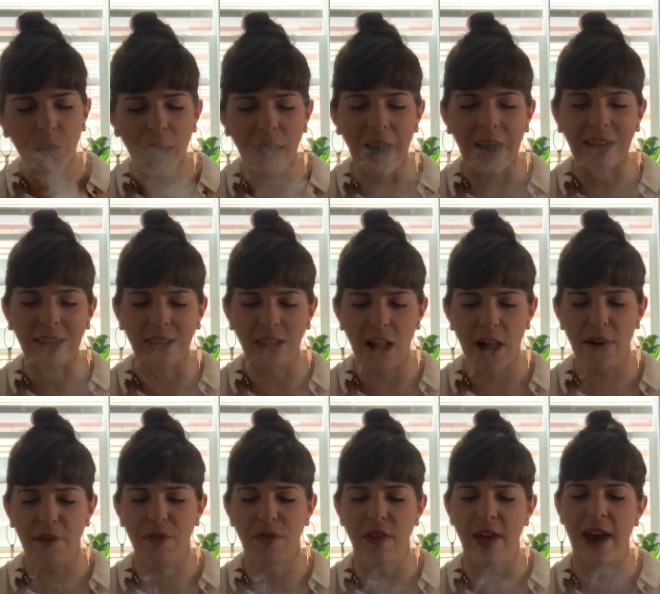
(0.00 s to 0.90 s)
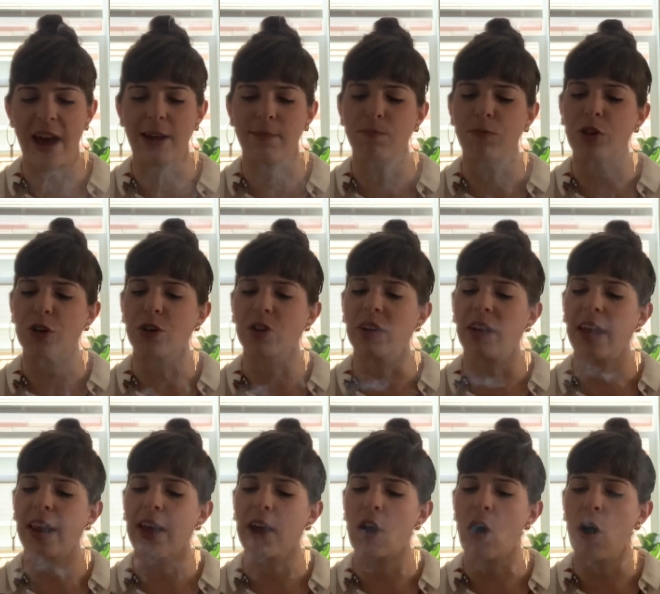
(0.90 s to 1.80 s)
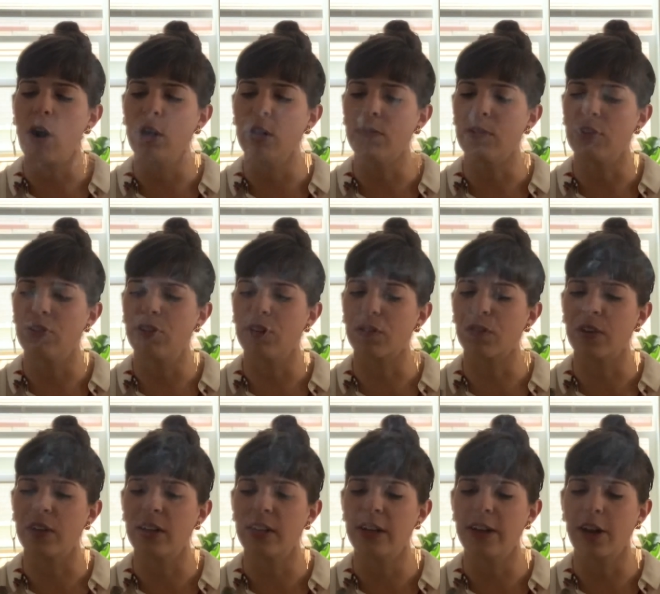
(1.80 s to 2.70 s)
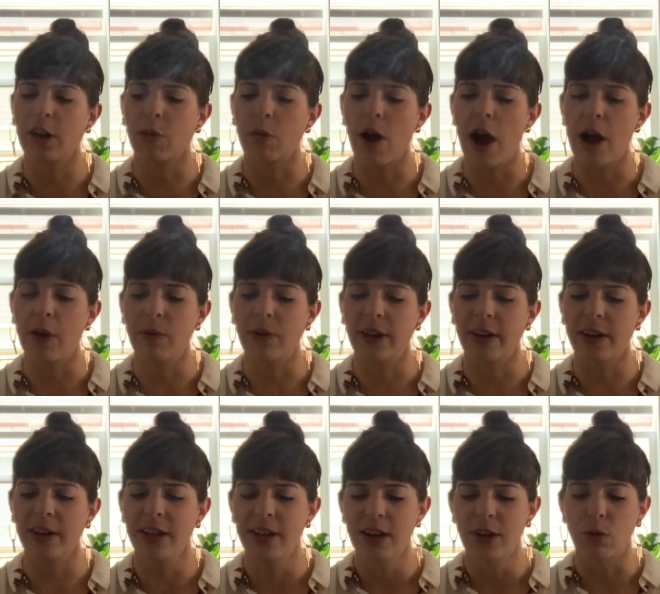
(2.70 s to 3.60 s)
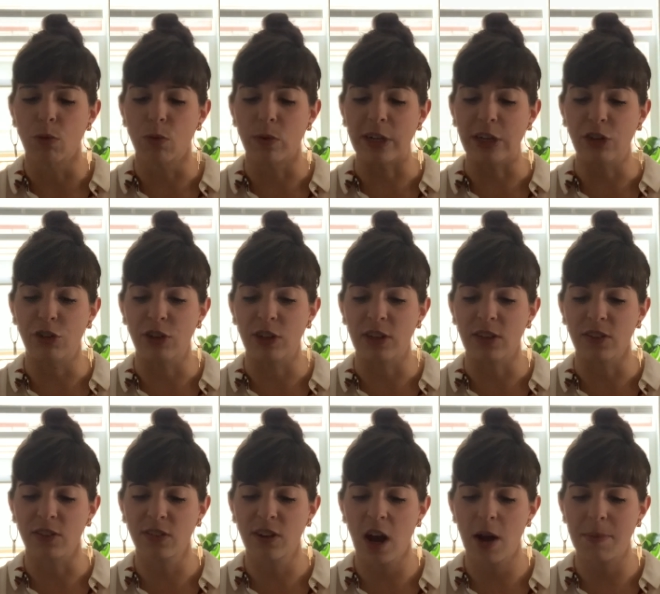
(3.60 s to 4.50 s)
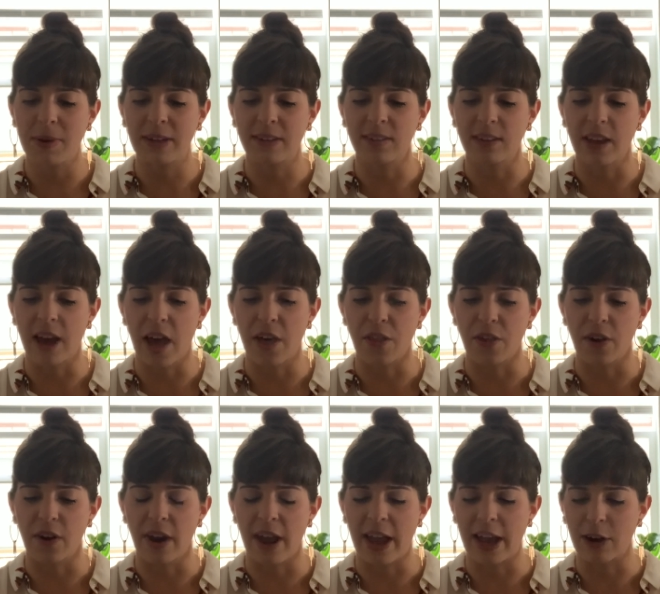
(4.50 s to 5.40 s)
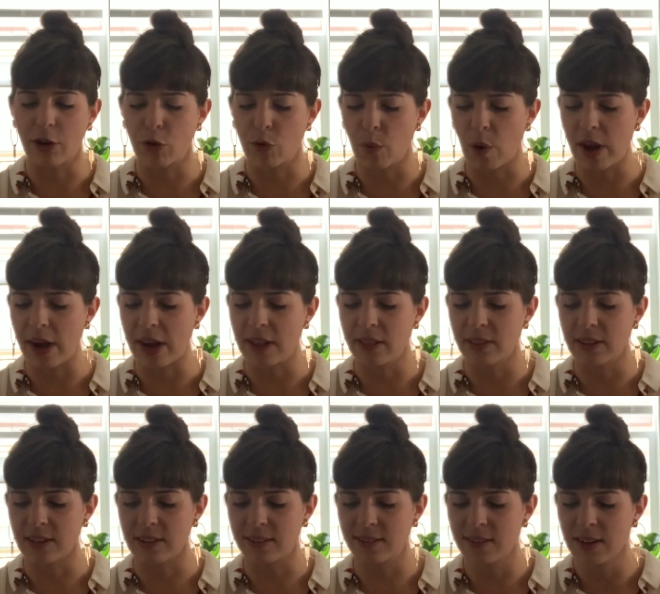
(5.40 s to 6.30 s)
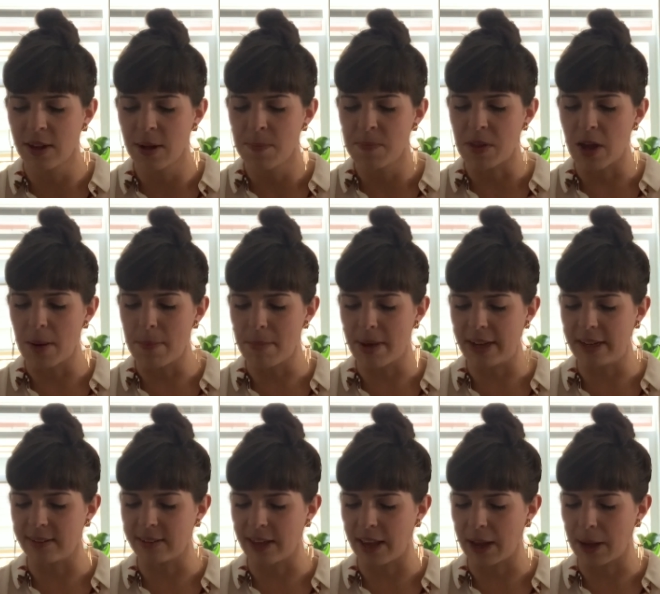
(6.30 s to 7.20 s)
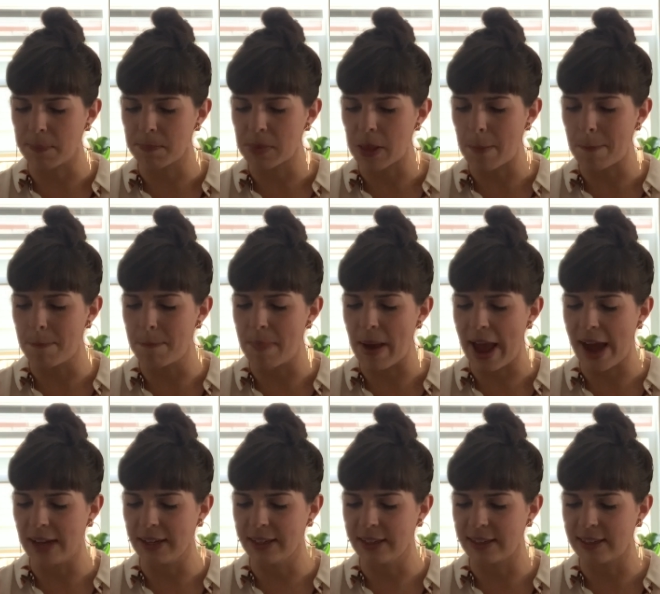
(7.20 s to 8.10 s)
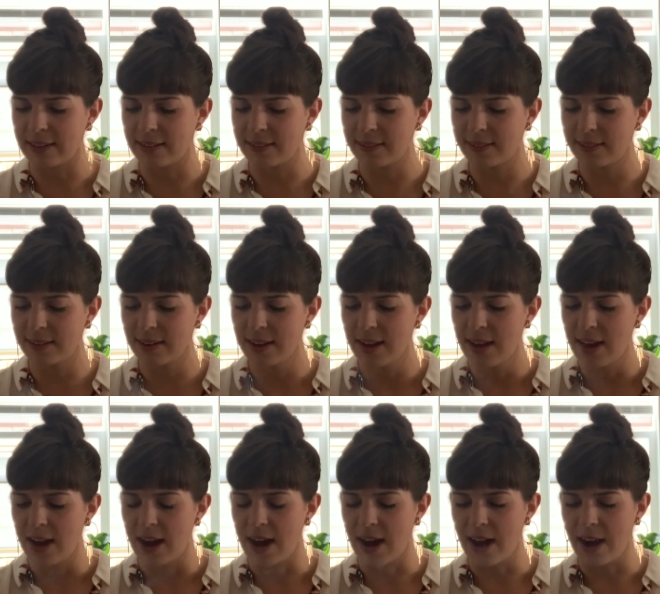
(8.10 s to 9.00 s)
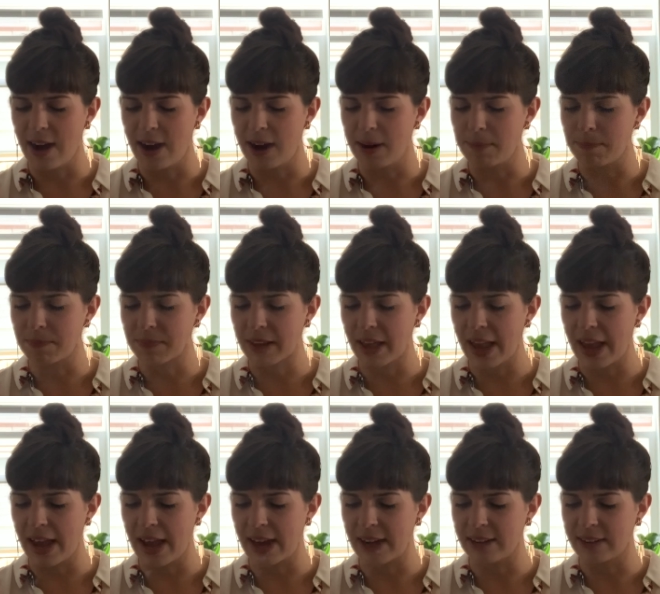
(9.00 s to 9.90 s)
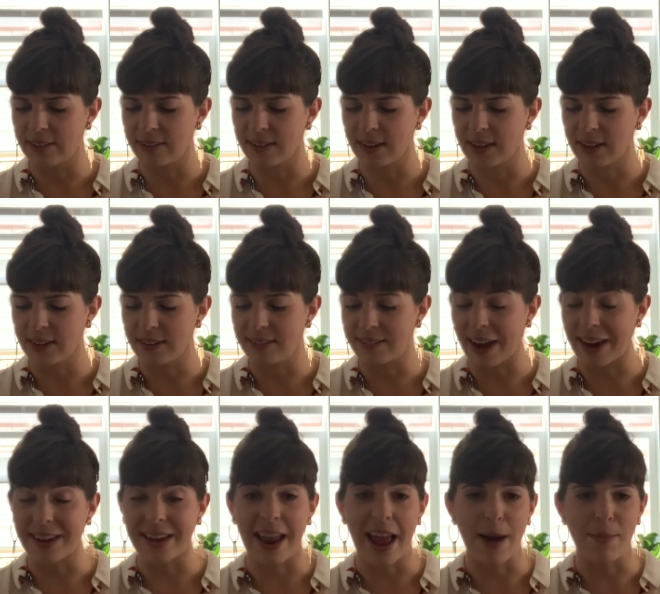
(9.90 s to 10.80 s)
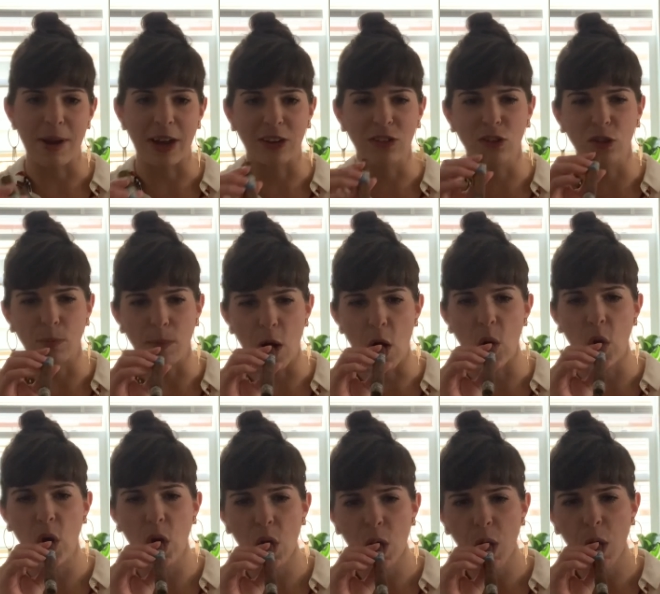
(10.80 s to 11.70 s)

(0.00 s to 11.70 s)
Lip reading: I love that you're getting all of those different Nicaraguan regions coming together and creating this amazing balance and dynamic smoke.